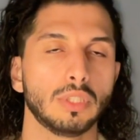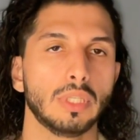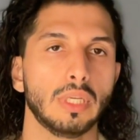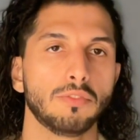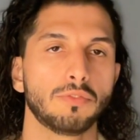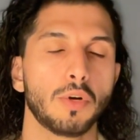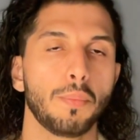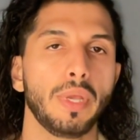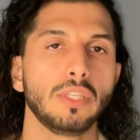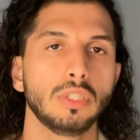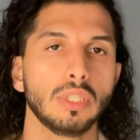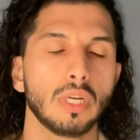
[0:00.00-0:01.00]
The
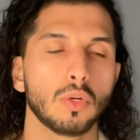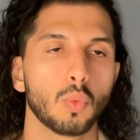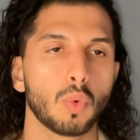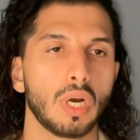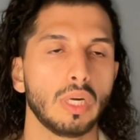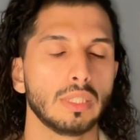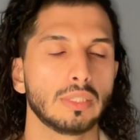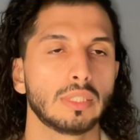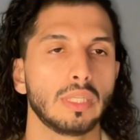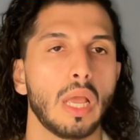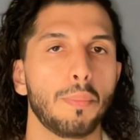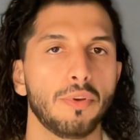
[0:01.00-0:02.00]
information and awareness and
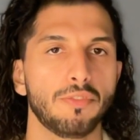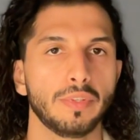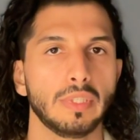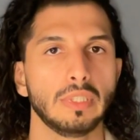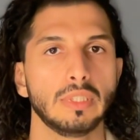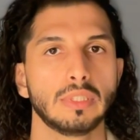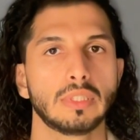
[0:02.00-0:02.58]
epiphanies